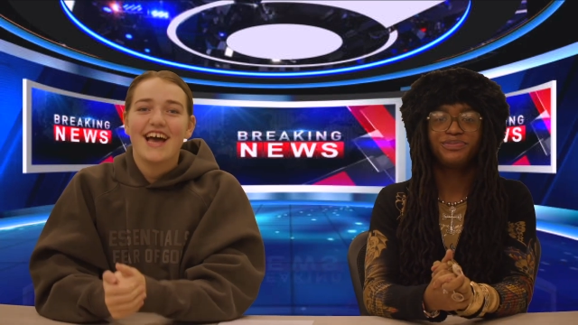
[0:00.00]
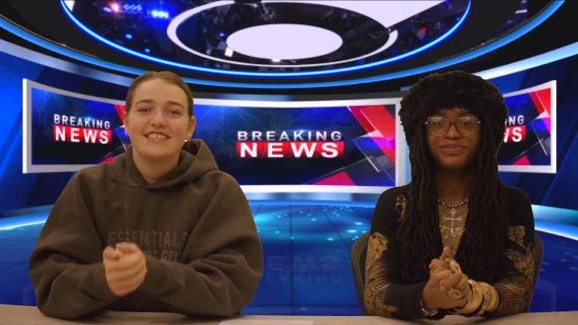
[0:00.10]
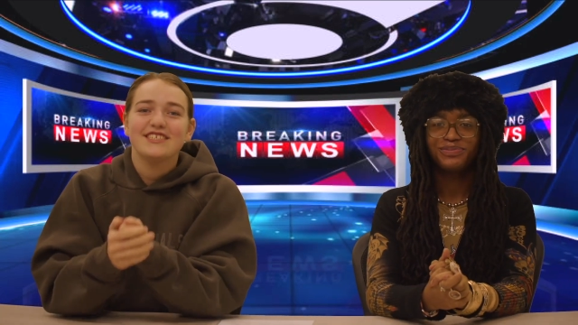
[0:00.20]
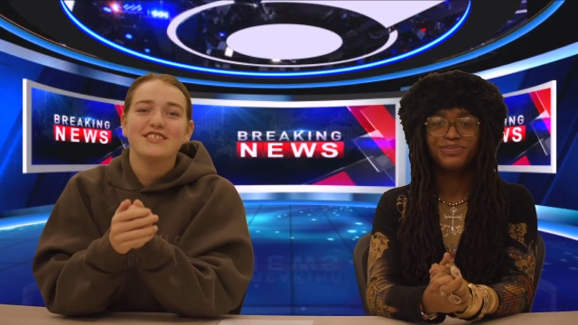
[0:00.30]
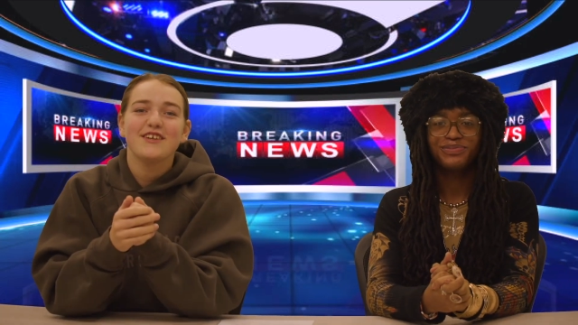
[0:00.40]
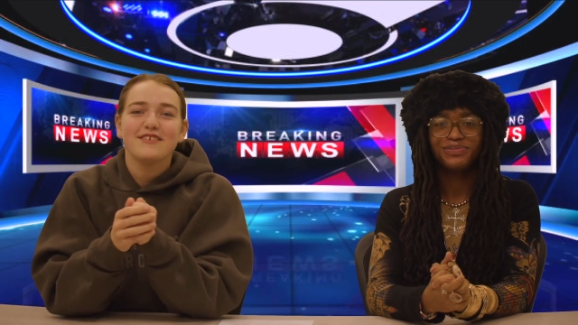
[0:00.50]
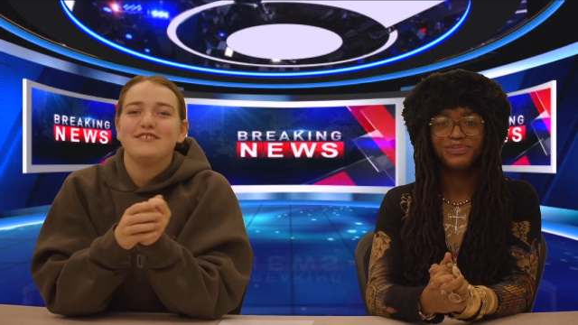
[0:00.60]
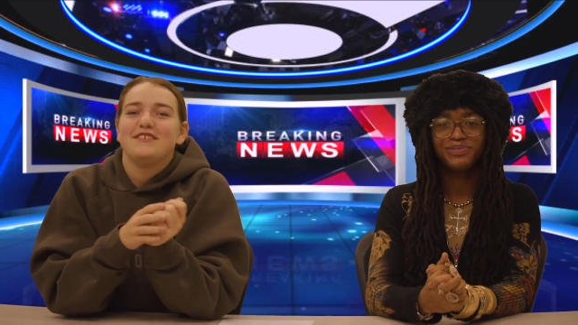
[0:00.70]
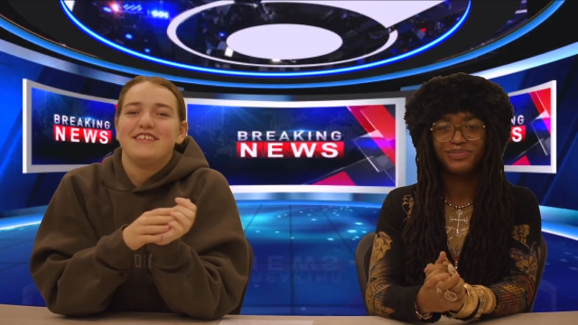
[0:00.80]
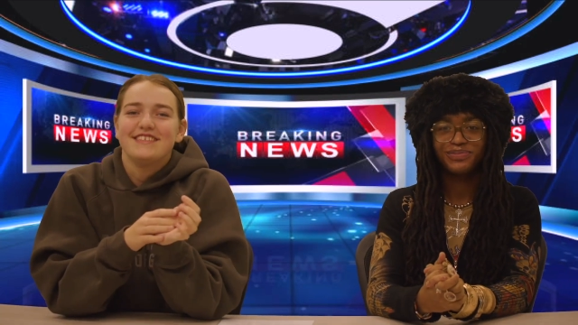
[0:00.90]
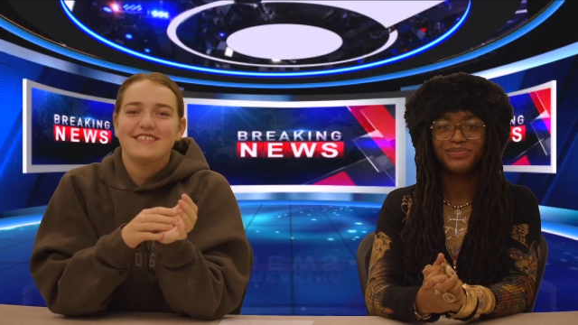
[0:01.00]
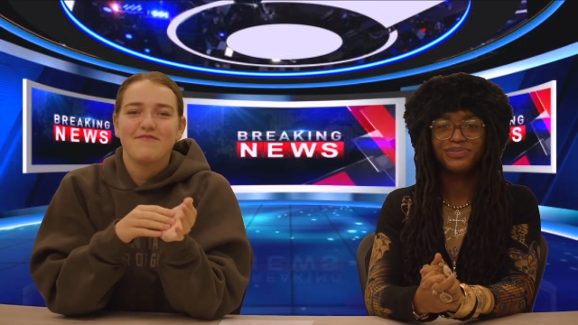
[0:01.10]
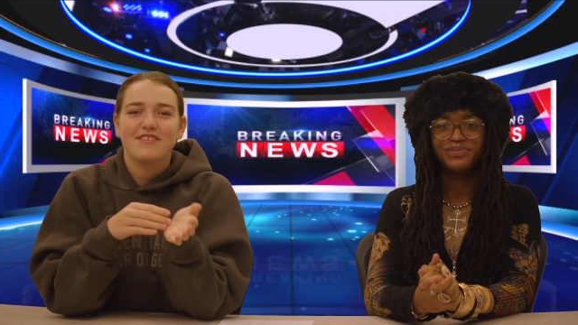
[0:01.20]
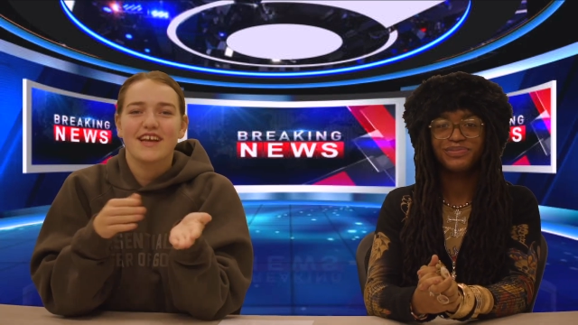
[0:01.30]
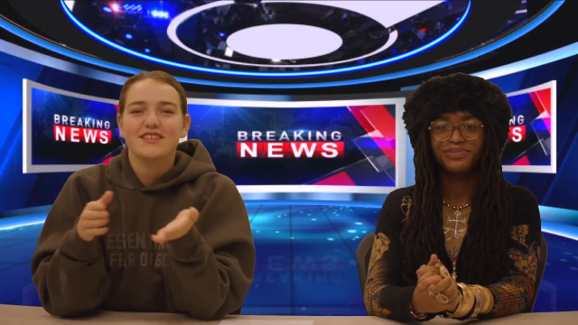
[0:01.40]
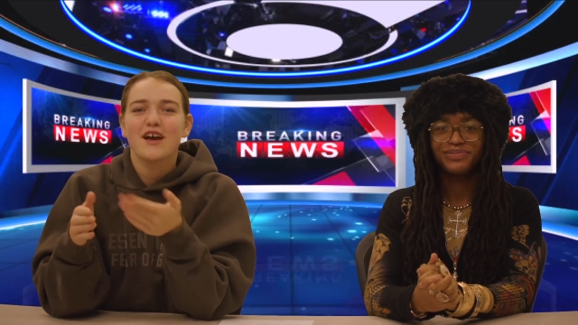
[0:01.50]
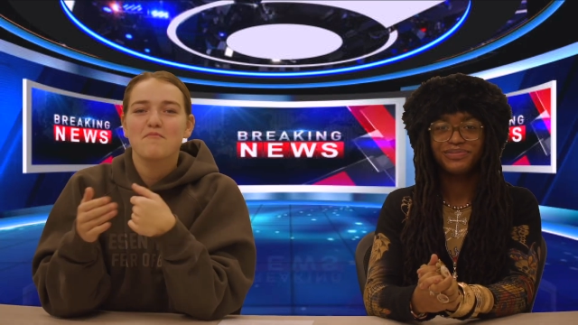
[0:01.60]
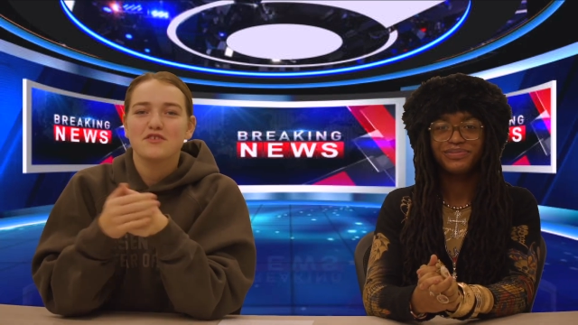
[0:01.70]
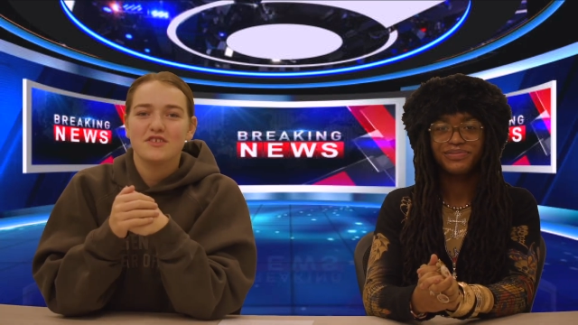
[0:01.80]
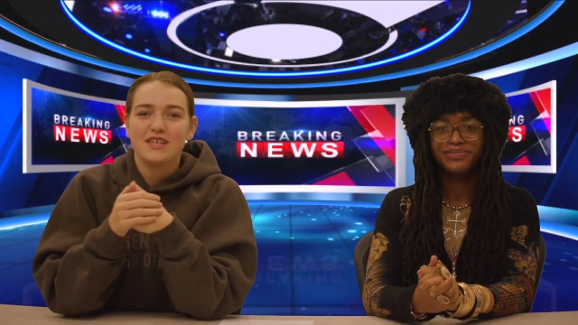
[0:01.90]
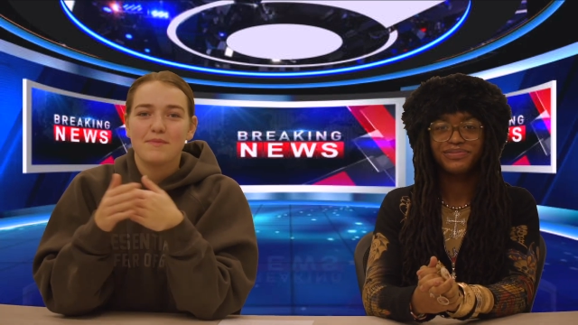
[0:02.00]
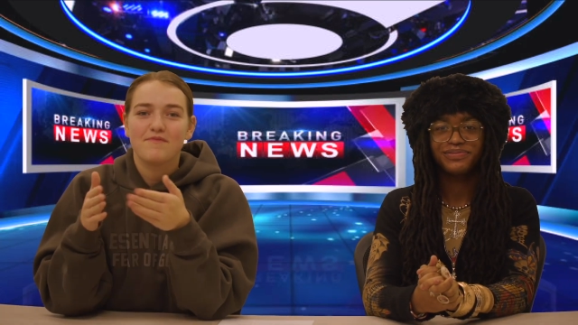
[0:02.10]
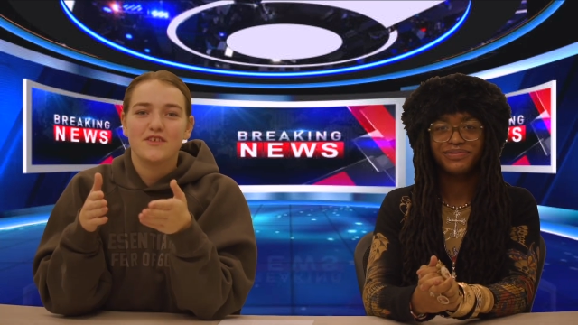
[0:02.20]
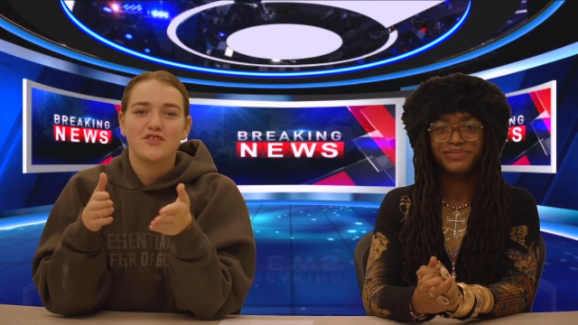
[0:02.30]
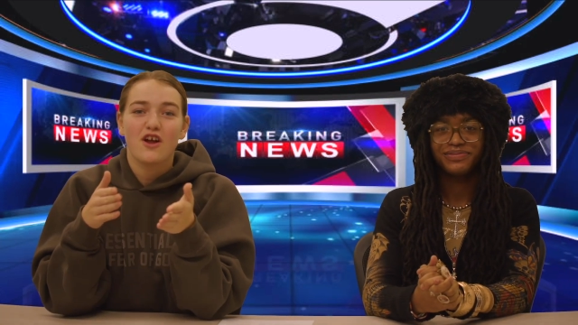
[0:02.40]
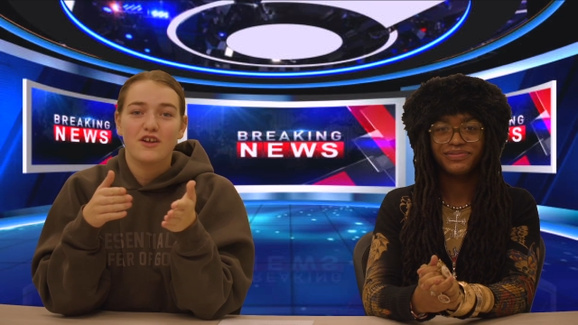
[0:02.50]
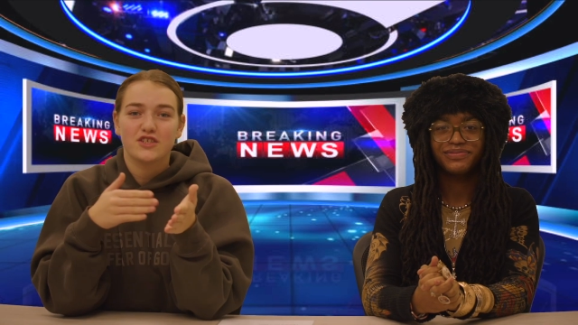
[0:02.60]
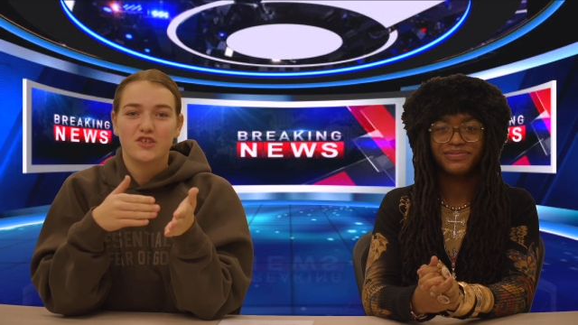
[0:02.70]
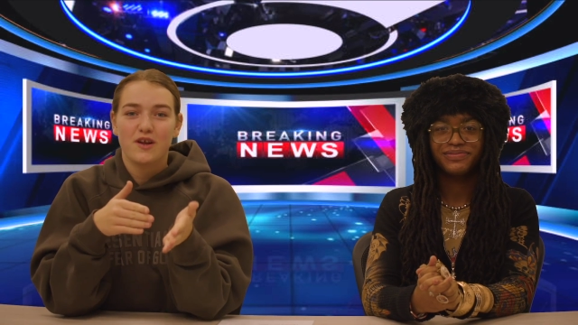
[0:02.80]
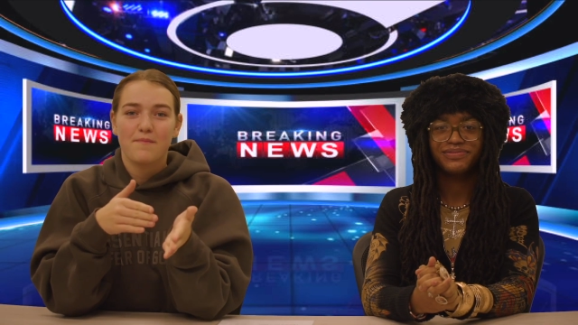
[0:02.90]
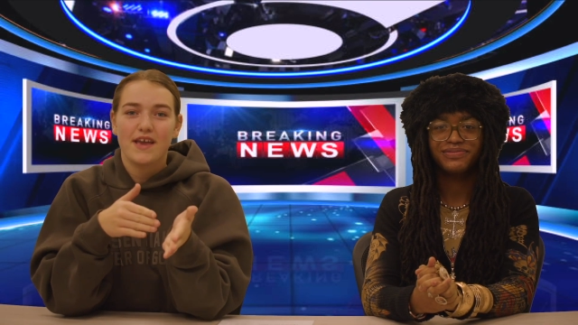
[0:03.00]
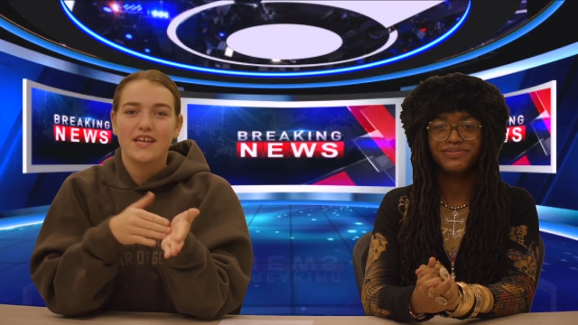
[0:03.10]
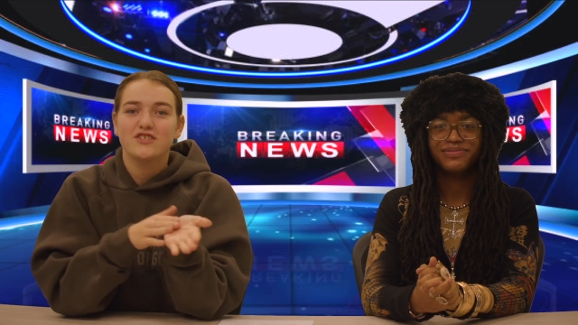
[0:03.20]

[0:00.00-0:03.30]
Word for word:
Speaker 1: Attention all students, if you'd like the opportunity to be featured on our Instagram page,